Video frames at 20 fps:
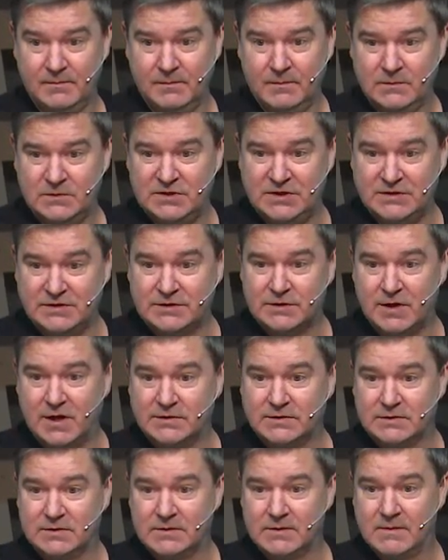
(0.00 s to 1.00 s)
Jesus
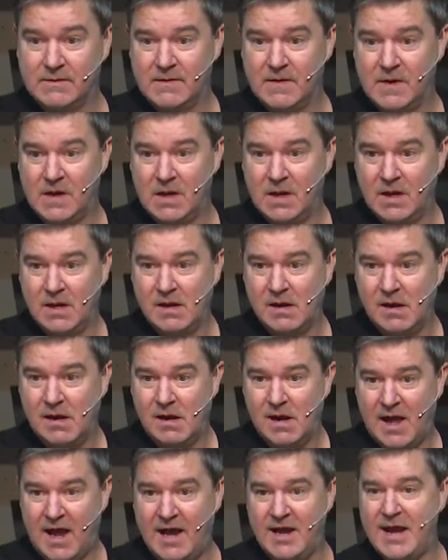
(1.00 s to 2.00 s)
Christ.
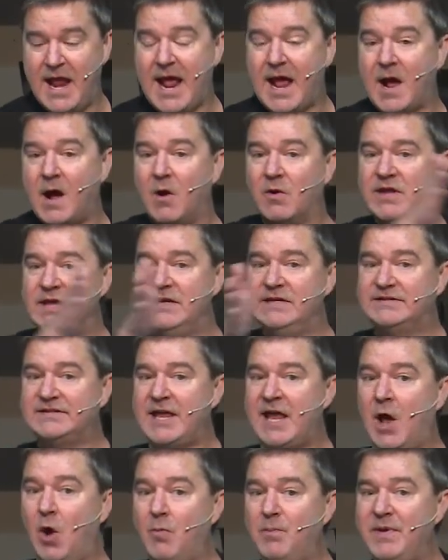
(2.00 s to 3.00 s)
And now he's
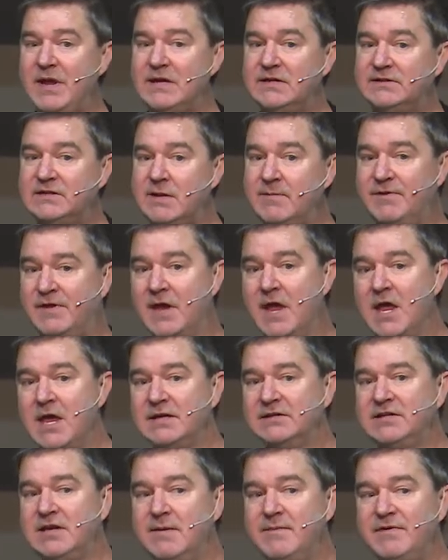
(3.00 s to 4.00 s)
helping Timothy.
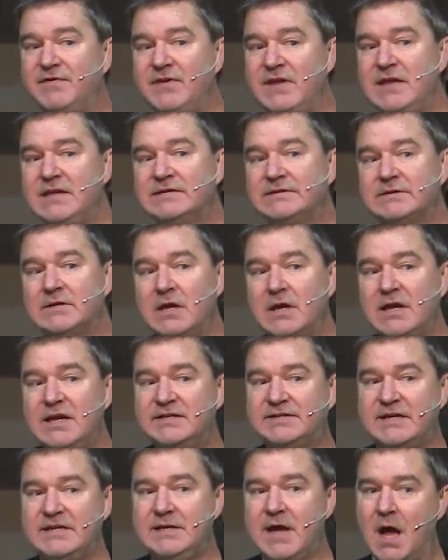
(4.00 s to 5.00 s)
Timothy is,
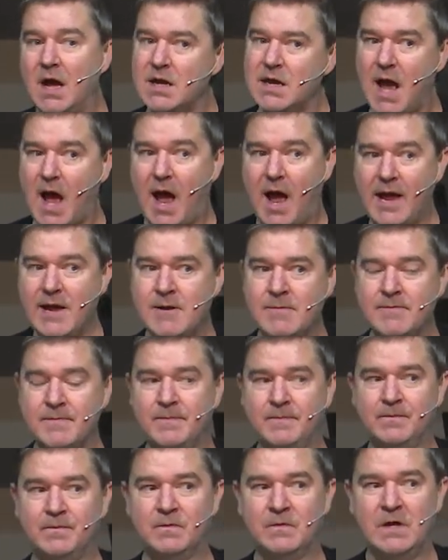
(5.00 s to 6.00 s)
is a young guy,
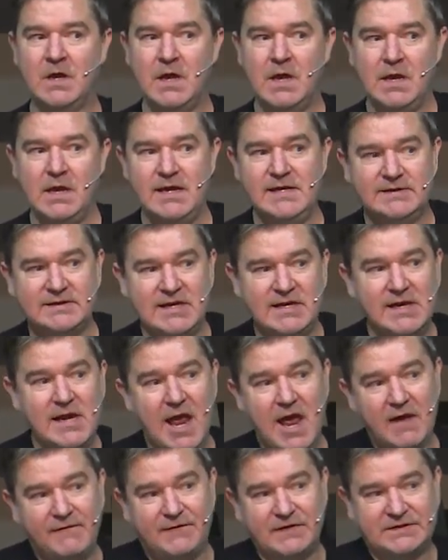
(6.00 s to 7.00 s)
he's in
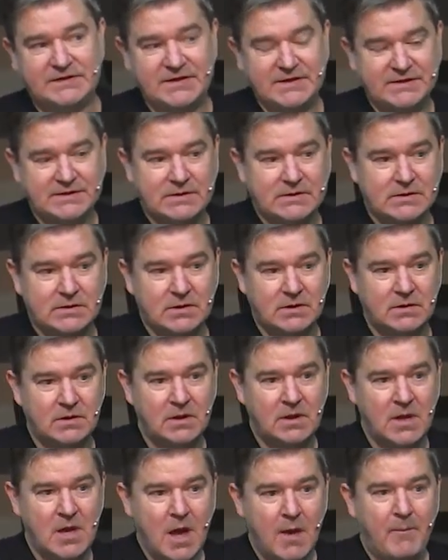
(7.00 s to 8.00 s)
Ephesus.
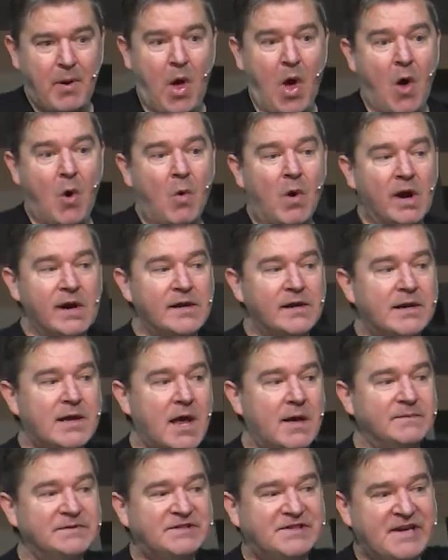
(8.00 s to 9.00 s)
Paul wanted to
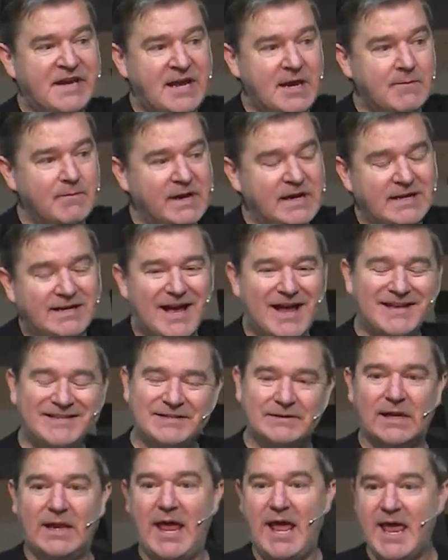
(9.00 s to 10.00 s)
come see him, but he got
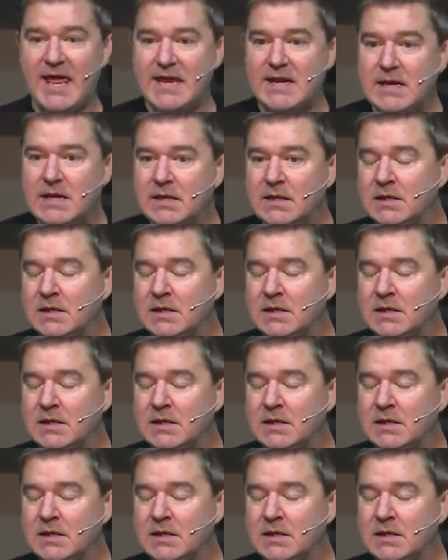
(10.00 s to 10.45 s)
delayed.